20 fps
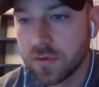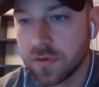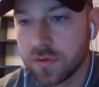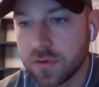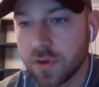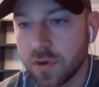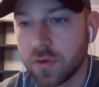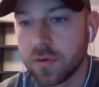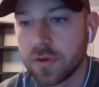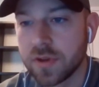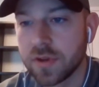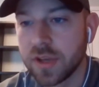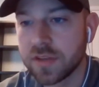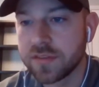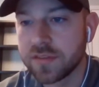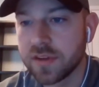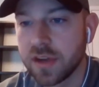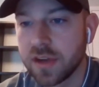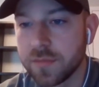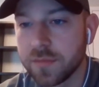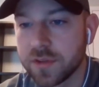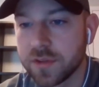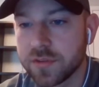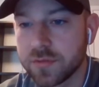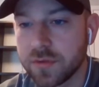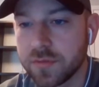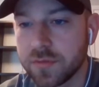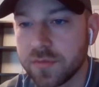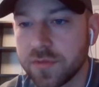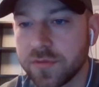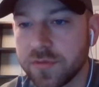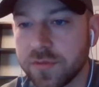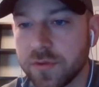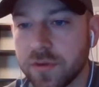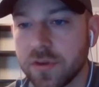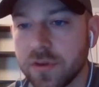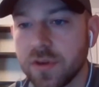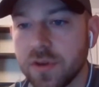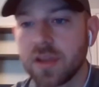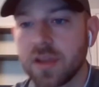Oh, okay. Sorry, I missed one
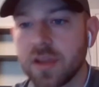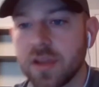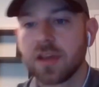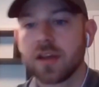before.